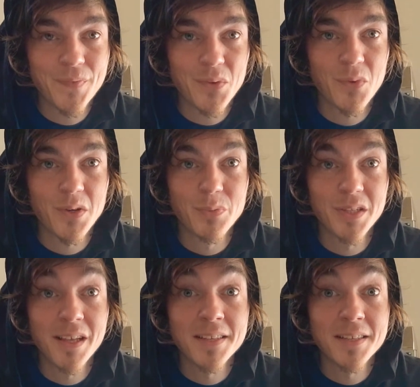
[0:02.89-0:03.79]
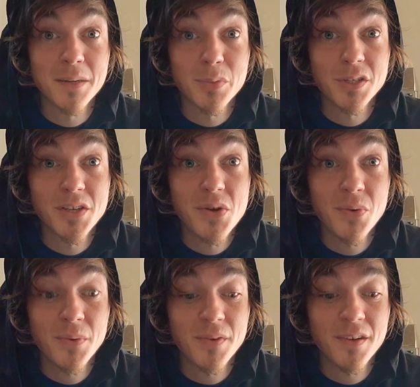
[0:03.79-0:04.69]
Welcome to lesson number 2,
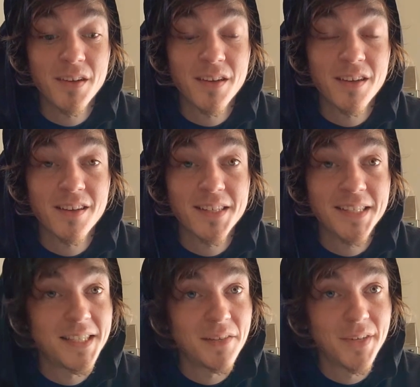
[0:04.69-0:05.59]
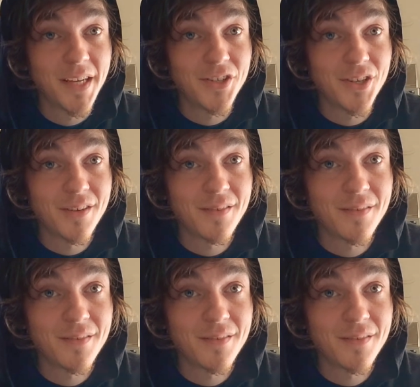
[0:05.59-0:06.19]
Divination.